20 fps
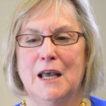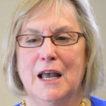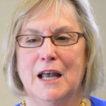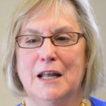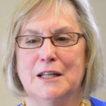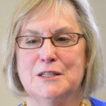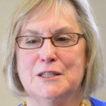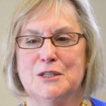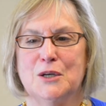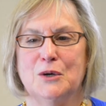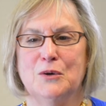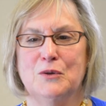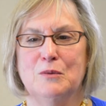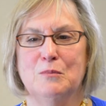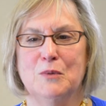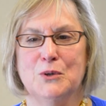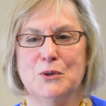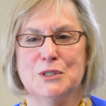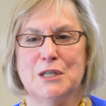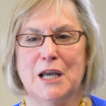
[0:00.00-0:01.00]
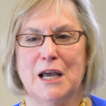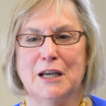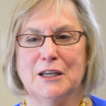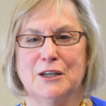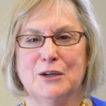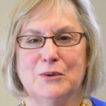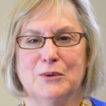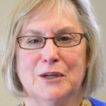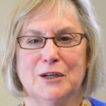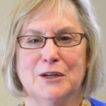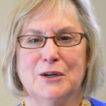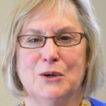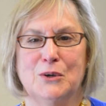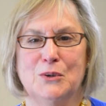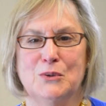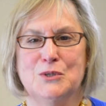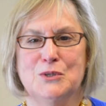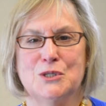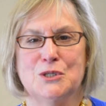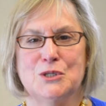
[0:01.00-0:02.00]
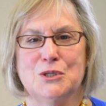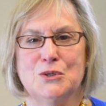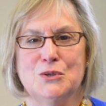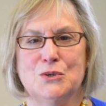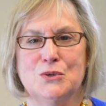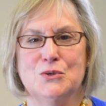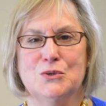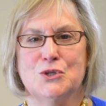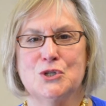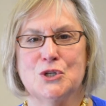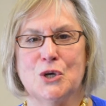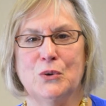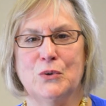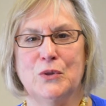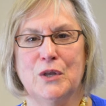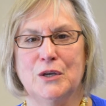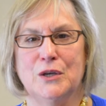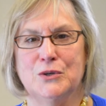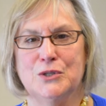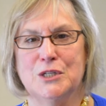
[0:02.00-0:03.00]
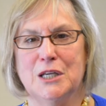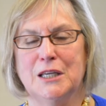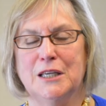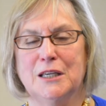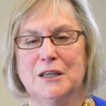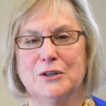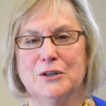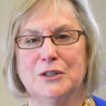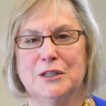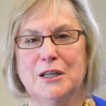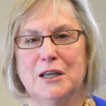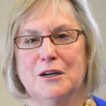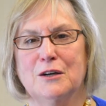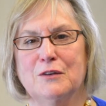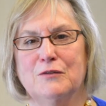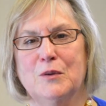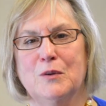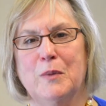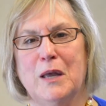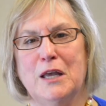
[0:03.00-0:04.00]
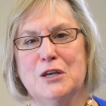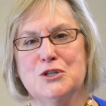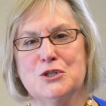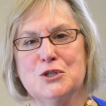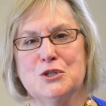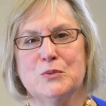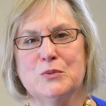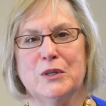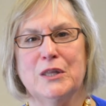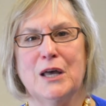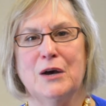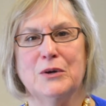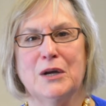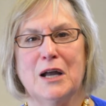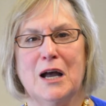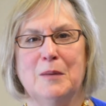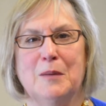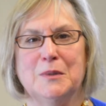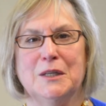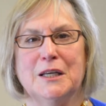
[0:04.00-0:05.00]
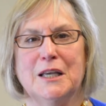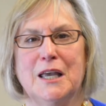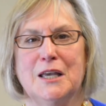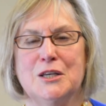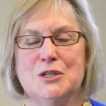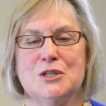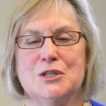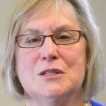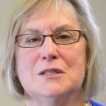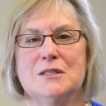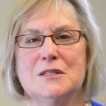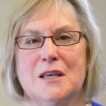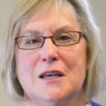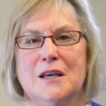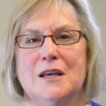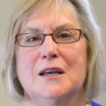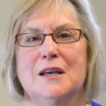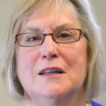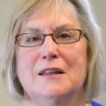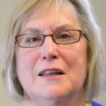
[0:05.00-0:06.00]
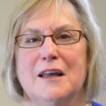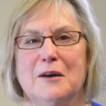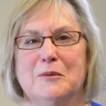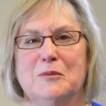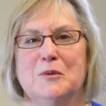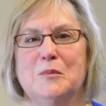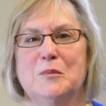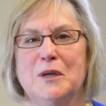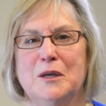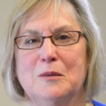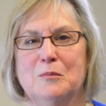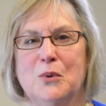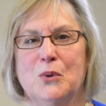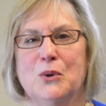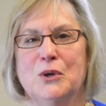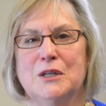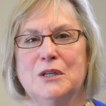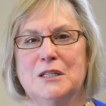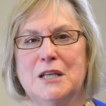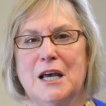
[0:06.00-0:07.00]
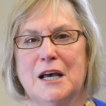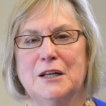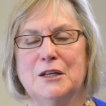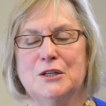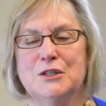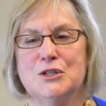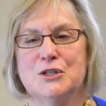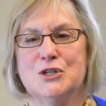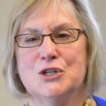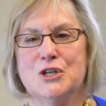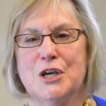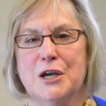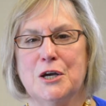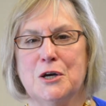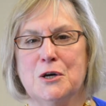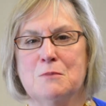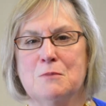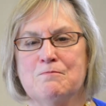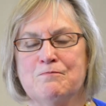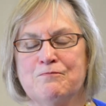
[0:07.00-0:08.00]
And so the most accurate codes to show that you're taking good care of your patients without complications, that will be important data to share.